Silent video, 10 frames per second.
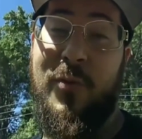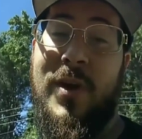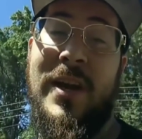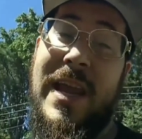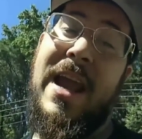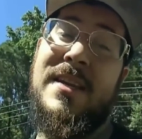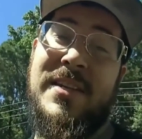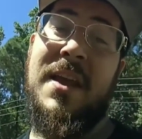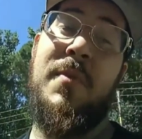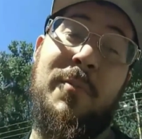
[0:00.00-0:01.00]
If we're in a
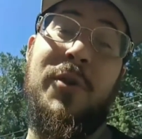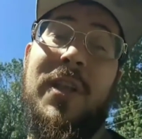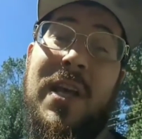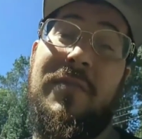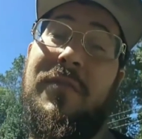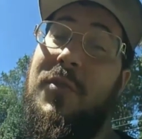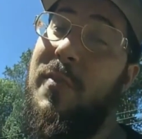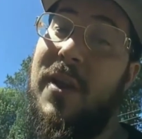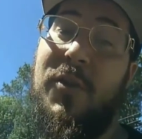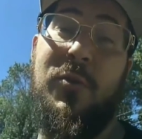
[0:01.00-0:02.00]
cash game and I'm on your
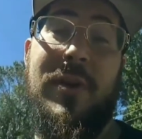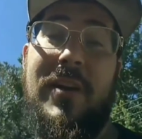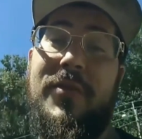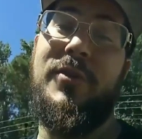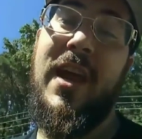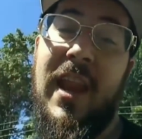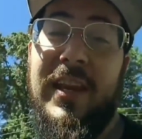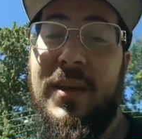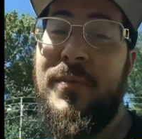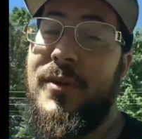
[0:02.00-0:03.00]
left, you better do whatever you
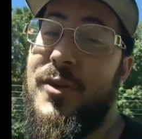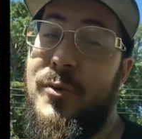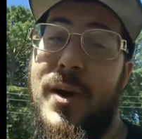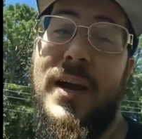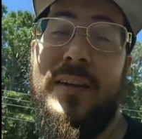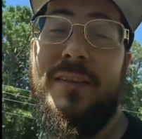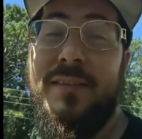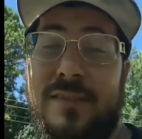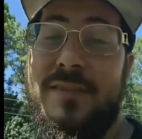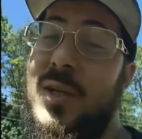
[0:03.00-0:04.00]
can to get me on your right.
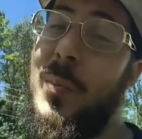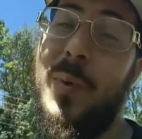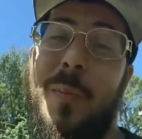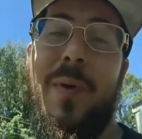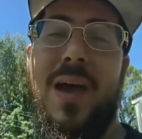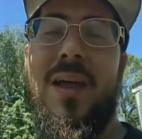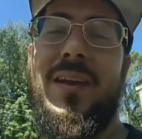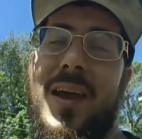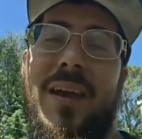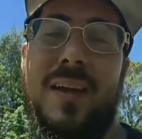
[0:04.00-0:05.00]
It's going to be a
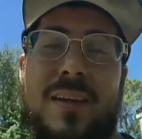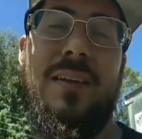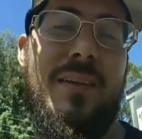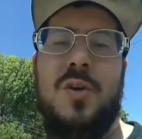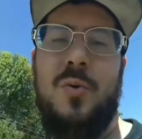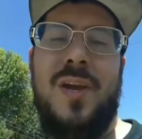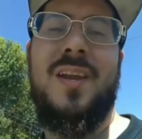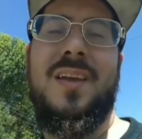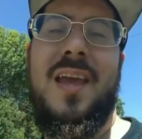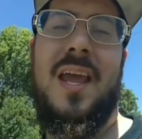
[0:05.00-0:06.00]
bad day.
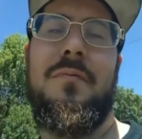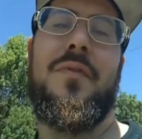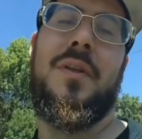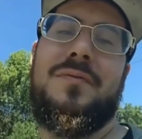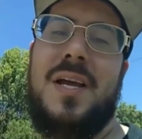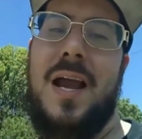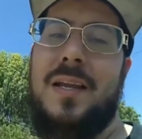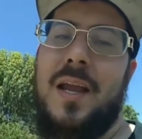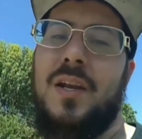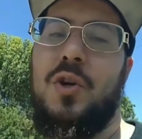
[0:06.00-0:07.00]
In a game full of
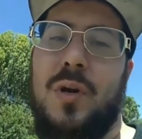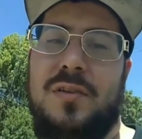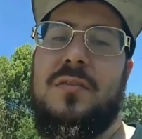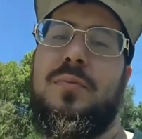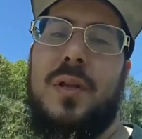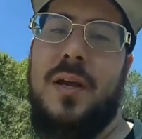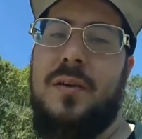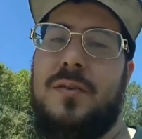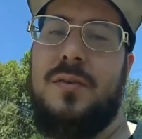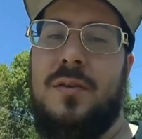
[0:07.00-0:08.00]
tight and aggressive
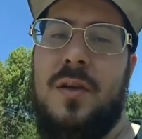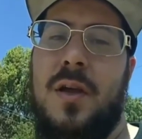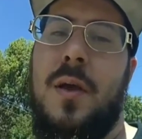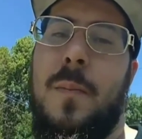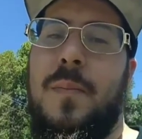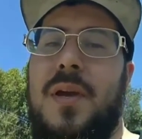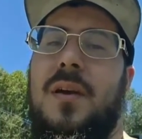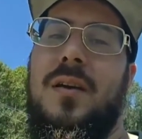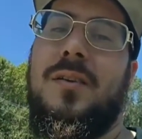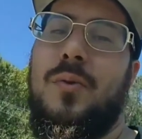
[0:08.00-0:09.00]
players,
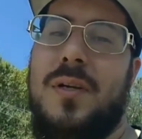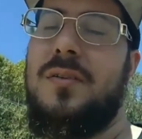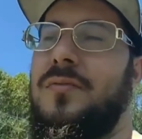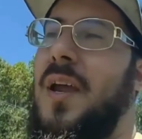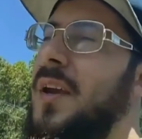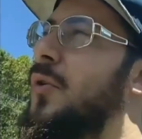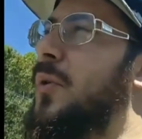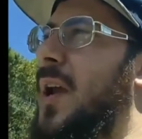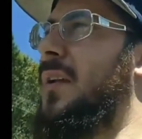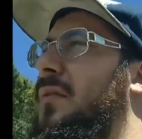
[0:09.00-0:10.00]
be aggressive and
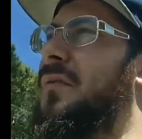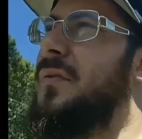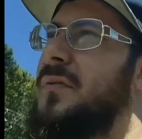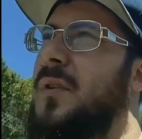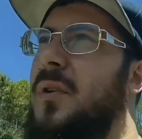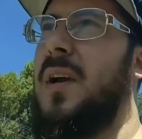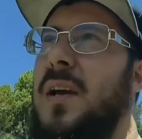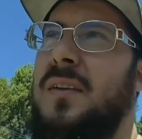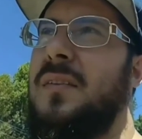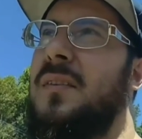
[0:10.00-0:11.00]
creative,
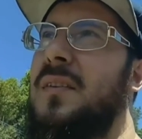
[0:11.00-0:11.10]
okay?